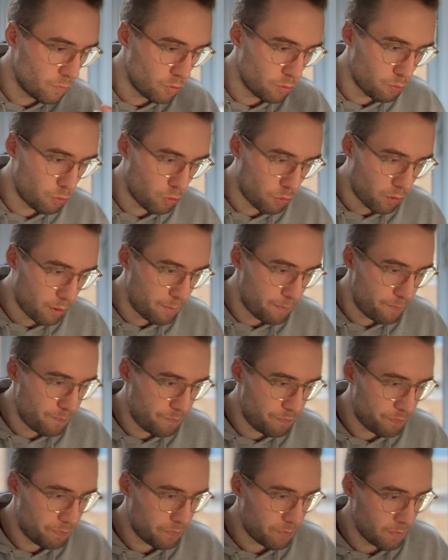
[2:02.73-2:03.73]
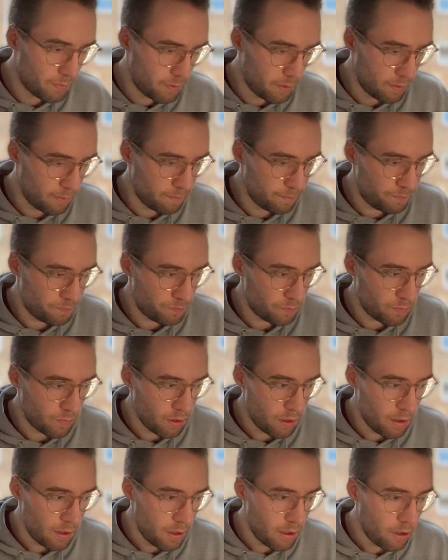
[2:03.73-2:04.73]
program,
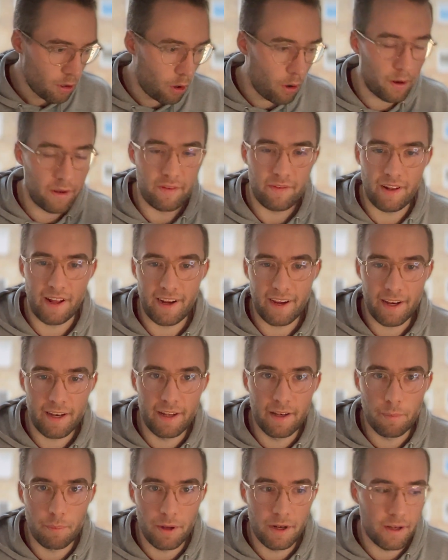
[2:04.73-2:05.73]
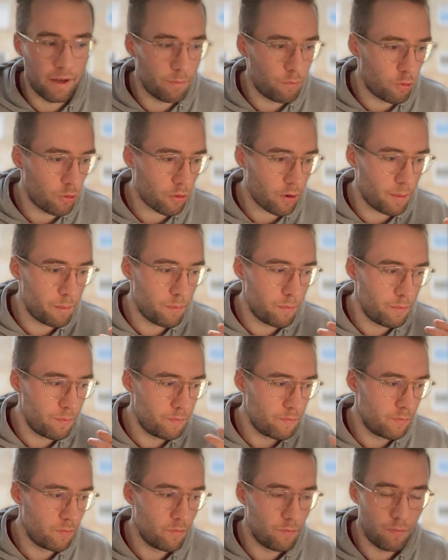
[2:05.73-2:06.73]
or it's like an independent program
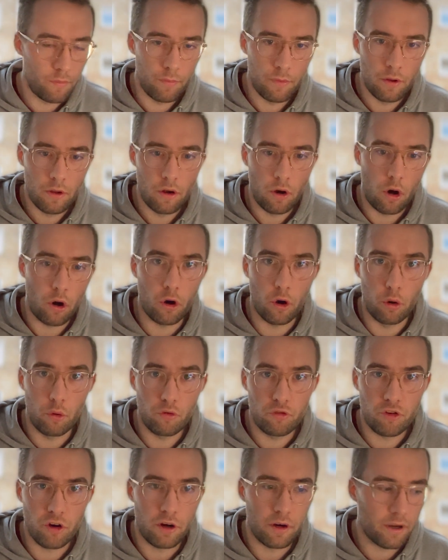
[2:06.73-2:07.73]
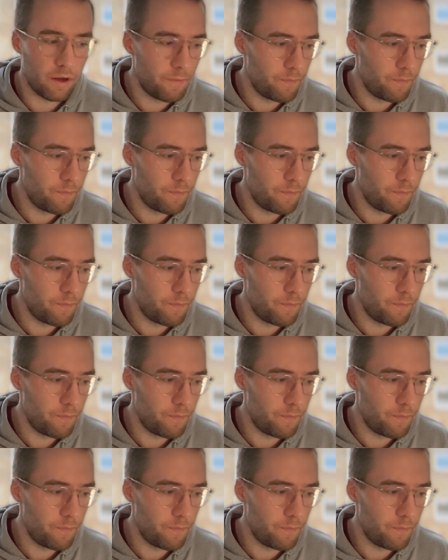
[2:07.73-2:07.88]
or code chunk.